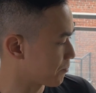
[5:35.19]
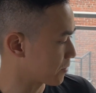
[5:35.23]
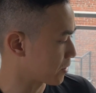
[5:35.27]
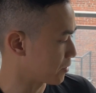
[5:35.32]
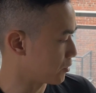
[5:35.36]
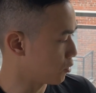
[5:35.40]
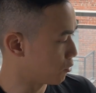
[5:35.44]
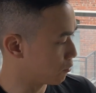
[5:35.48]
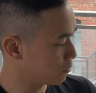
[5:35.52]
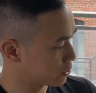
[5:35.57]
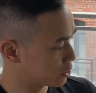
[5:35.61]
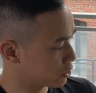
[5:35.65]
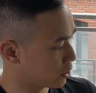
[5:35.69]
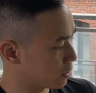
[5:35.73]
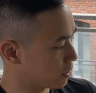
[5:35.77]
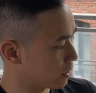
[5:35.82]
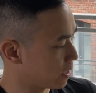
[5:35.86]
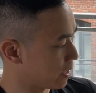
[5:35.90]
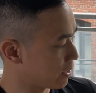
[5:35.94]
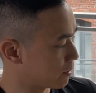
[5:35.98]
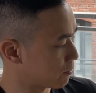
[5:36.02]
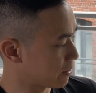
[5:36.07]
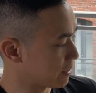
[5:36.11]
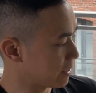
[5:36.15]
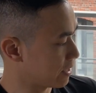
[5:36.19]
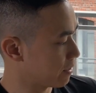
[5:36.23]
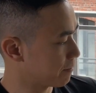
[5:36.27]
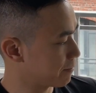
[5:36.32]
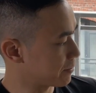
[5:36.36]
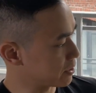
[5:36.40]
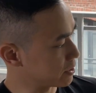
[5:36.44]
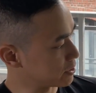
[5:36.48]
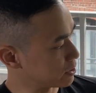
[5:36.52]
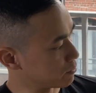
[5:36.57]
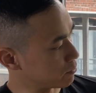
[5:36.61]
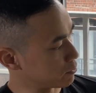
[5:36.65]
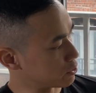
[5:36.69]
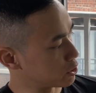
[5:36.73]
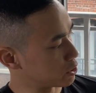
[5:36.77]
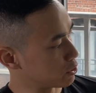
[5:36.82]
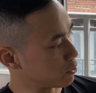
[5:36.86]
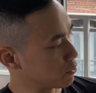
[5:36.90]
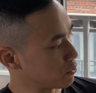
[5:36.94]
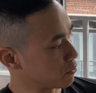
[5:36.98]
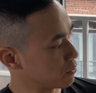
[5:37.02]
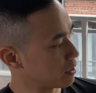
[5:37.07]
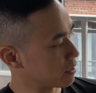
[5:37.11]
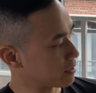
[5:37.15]
No one's online right now because it would show
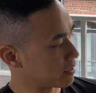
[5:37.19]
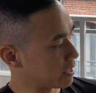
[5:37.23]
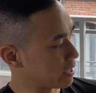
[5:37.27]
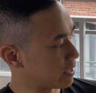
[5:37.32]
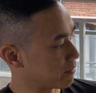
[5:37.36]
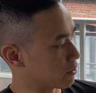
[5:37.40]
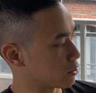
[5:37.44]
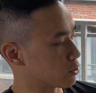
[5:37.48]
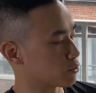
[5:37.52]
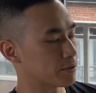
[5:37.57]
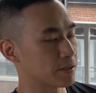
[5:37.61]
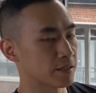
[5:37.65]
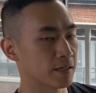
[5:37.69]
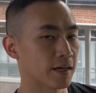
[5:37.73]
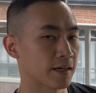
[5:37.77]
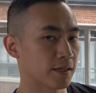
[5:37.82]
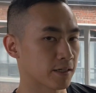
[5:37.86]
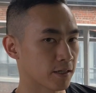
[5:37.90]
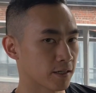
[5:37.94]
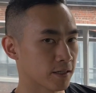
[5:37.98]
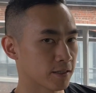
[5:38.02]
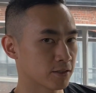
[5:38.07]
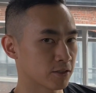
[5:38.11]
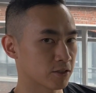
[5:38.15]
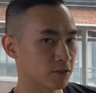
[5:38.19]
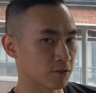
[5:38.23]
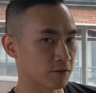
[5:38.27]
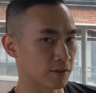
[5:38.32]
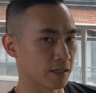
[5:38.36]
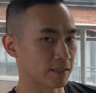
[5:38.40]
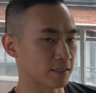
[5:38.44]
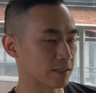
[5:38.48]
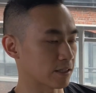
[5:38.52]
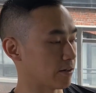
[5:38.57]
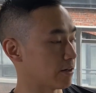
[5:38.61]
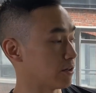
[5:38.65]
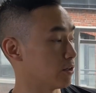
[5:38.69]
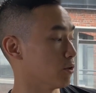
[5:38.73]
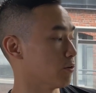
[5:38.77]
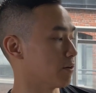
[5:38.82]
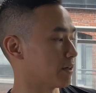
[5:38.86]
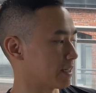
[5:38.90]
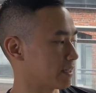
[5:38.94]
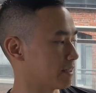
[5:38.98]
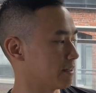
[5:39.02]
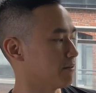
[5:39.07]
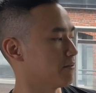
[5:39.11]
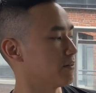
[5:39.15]
you that they have a green icon. So that's how I know I
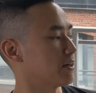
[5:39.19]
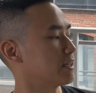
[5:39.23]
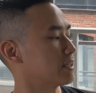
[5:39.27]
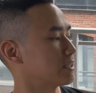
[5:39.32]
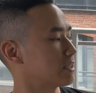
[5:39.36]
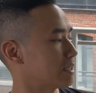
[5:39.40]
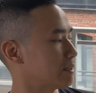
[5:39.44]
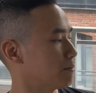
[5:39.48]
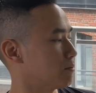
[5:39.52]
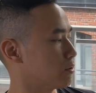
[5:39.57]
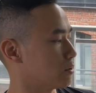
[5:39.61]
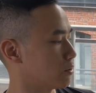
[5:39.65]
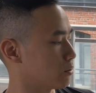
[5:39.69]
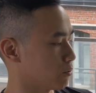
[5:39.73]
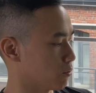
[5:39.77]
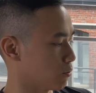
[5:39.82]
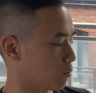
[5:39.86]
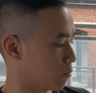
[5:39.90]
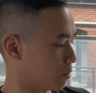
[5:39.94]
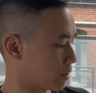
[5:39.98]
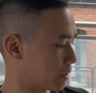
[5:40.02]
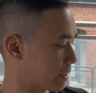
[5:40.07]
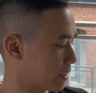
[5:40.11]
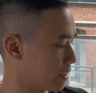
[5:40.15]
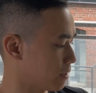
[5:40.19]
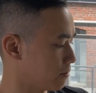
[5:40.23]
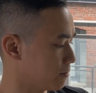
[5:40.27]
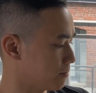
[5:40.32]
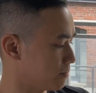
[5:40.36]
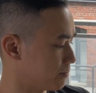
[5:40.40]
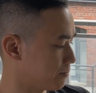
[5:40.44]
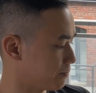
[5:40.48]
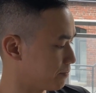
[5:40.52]
can invite someone to a workout.